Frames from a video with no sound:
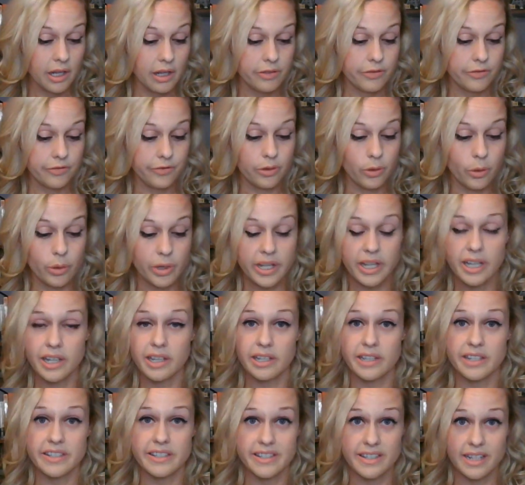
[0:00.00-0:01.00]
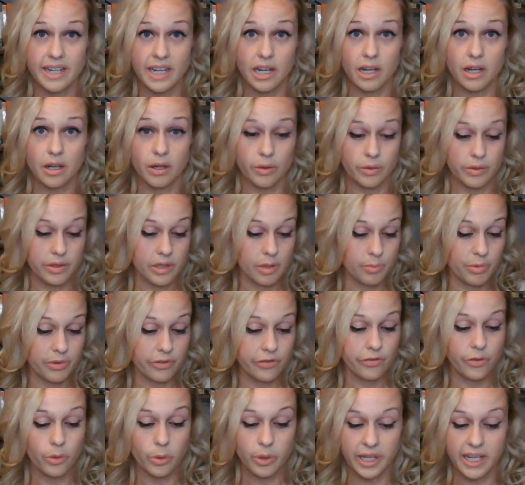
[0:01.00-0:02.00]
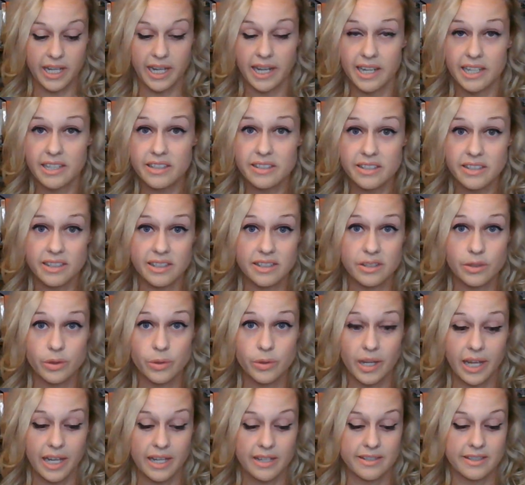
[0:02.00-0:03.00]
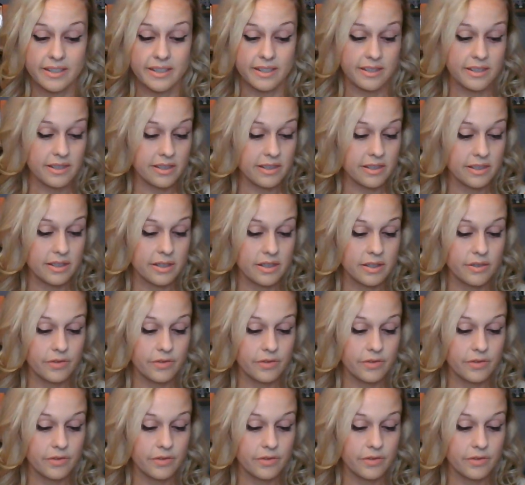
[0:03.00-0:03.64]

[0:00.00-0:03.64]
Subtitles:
Florida is now number 48 in new cases,